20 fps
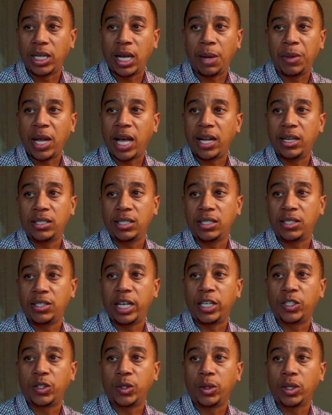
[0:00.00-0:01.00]
I'm not an
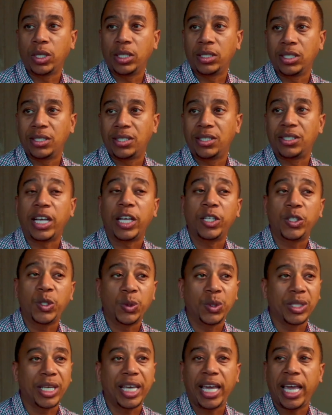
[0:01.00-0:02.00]
assessor because
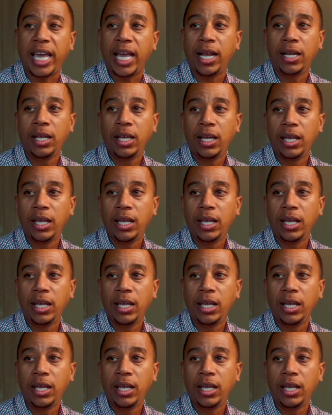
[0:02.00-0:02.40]
assessors can't